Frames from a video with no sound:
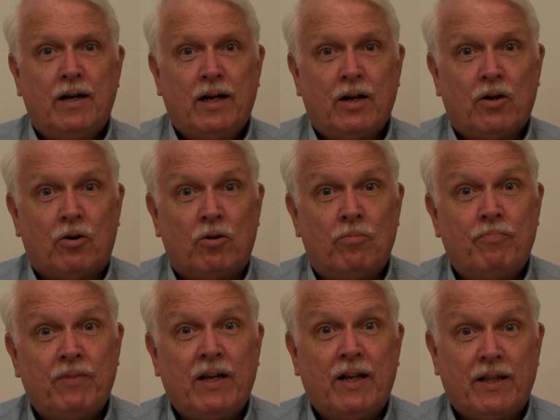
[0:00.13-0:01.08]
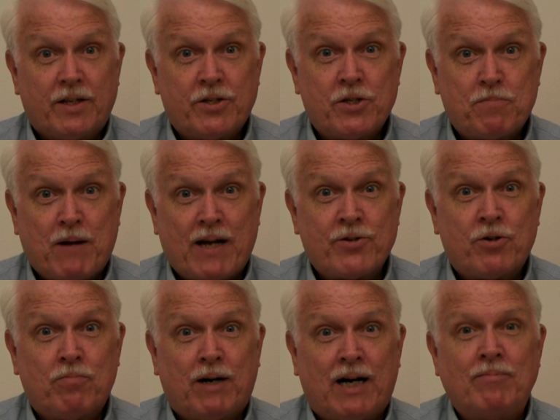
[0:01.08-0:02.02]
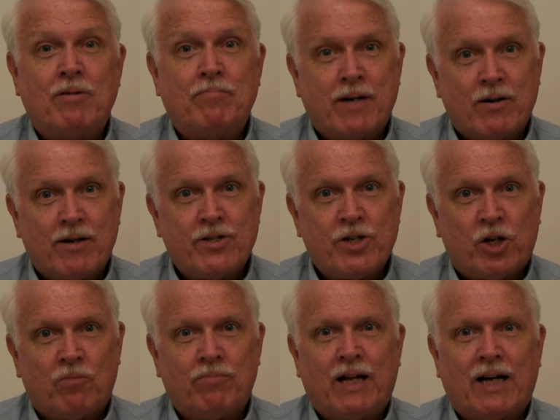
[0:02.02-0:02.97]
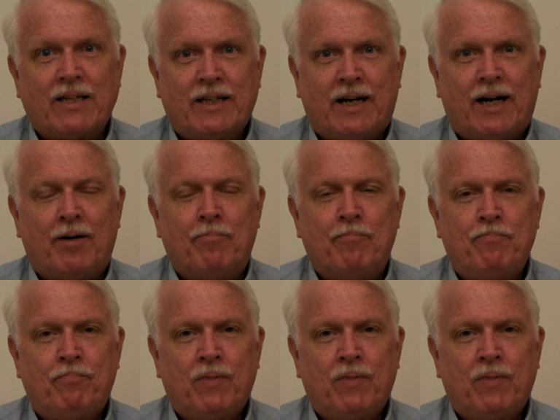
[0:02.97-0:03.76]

Hello, this is Pastor Bob at MarriageHelp.com.